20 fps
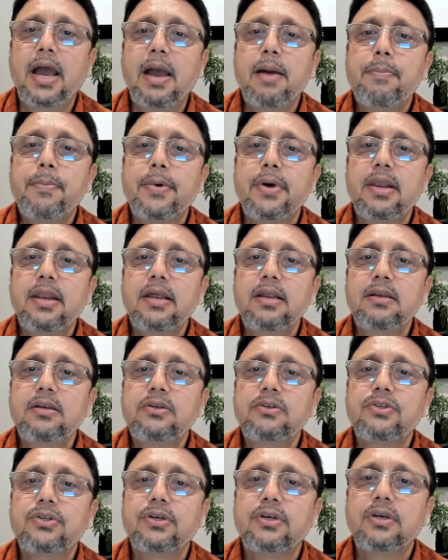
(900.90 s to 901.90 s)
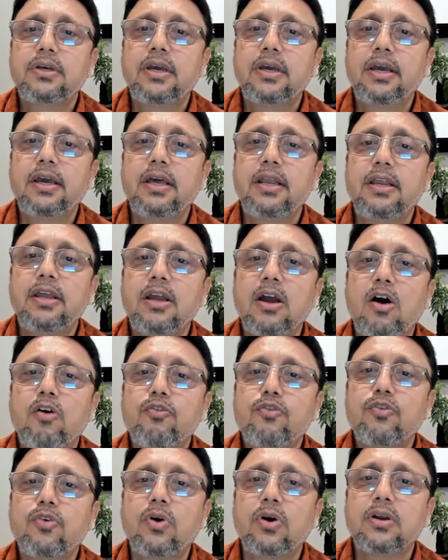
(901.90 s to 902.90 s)
apparent area
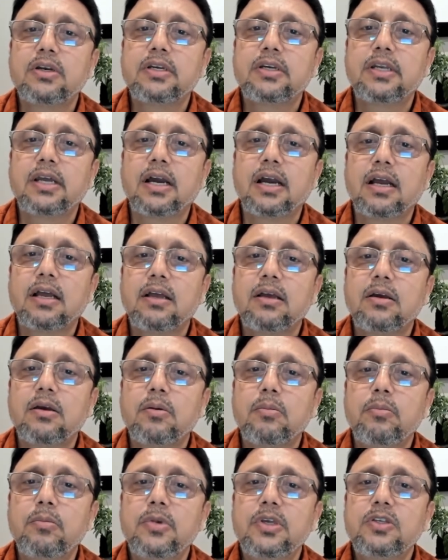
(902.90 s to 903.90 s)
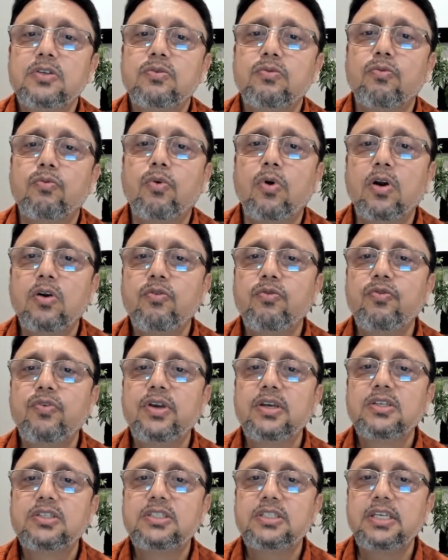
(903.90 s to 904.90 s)
of contact. means what
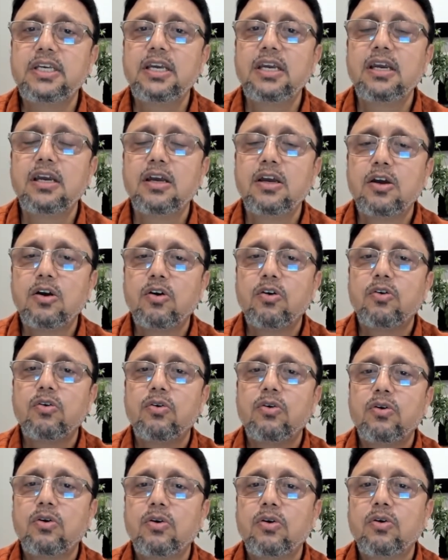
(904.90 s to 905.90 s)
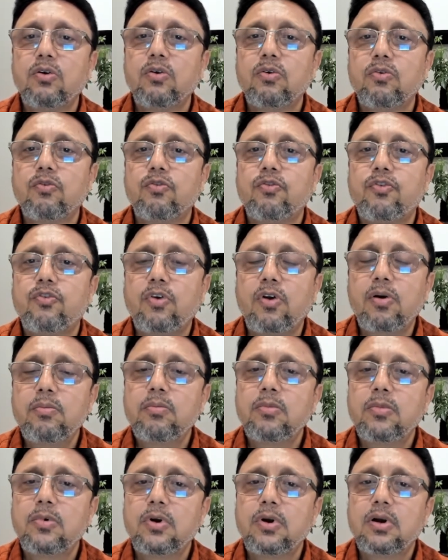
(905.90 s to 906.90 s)
we see
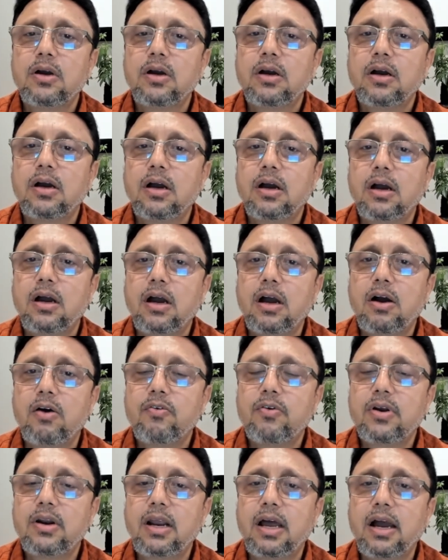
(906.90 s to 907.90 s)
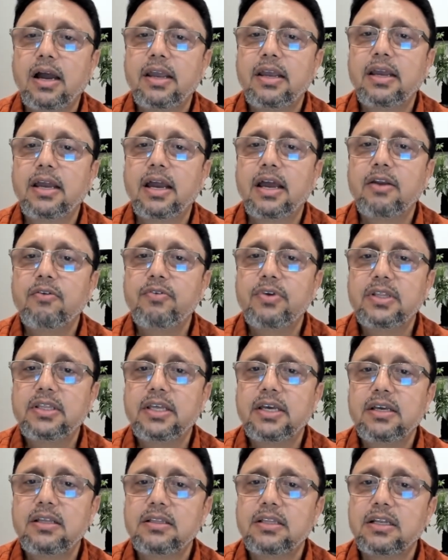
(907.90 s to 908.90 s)
from our eye and we
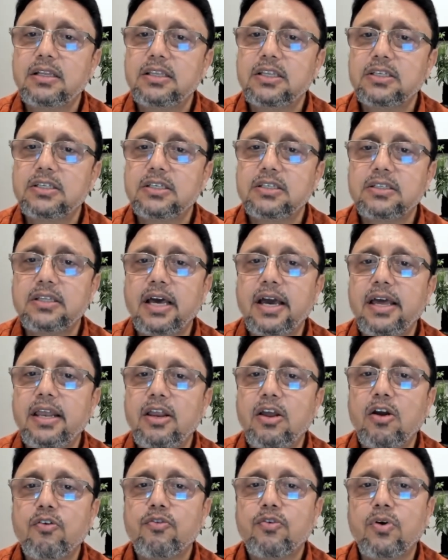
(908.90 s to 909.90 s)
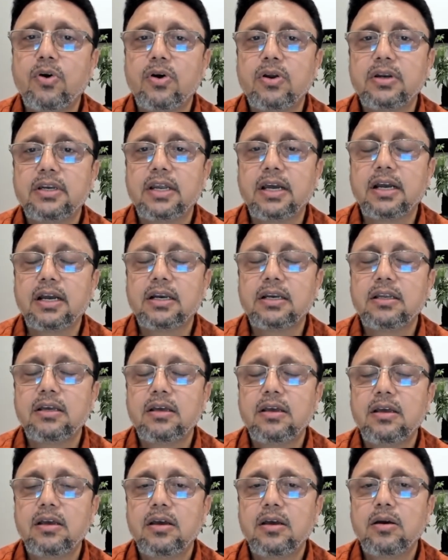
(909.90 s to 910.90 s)
think that this is the area of contact.
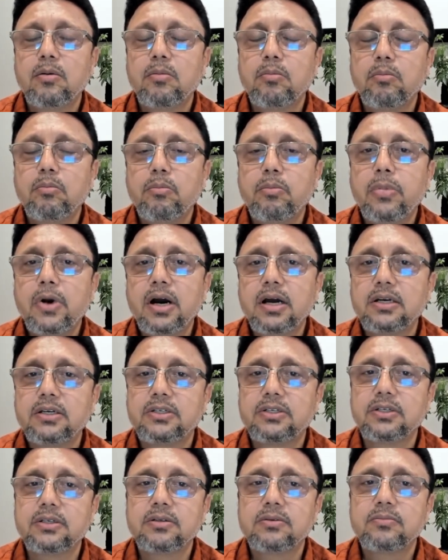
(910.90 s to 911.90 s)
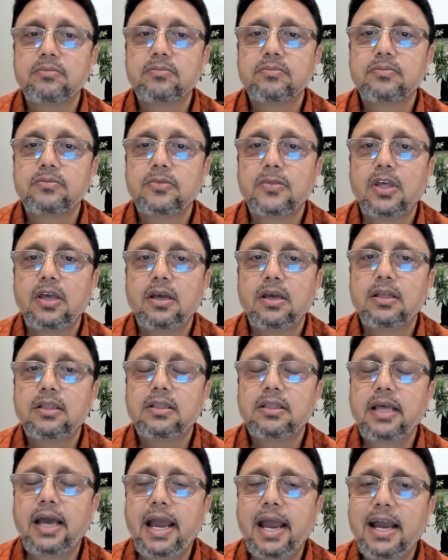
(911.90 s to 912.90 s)
But
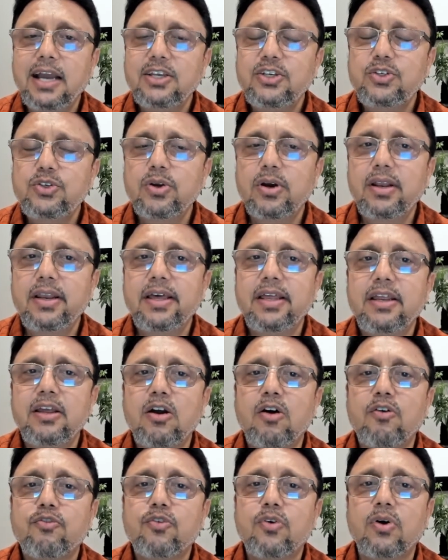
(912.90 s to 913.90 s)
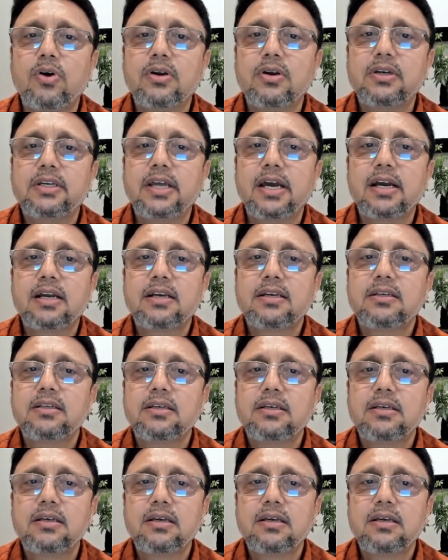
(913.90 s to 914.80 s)
the actual area of contact